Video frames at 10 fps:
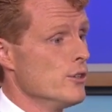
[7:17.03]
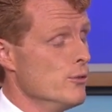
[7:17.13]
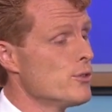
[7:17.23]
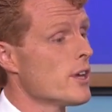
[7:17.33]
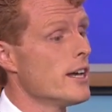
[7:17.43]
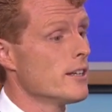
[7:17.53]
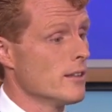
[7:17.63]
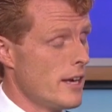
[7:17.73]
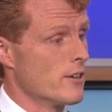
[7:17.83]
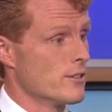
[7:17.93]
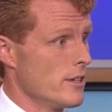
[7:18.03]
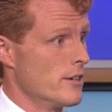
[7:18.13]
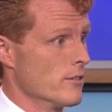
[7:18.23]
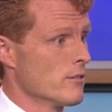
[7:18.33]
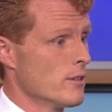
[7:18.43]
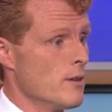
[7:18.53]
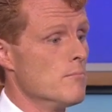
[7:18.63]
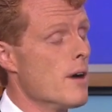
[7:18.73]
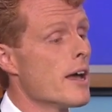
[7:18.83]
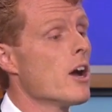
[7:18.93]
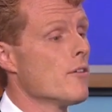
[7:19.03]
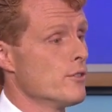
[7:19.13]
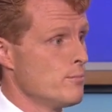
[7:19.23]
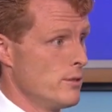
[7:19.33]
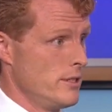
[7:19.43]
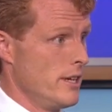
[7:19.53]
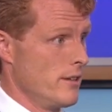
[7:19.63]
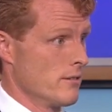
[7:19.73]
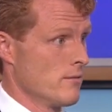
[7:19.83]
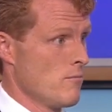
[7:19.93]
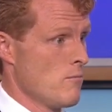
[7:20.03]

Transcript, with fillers: You signed a letter, Senator, that my office put together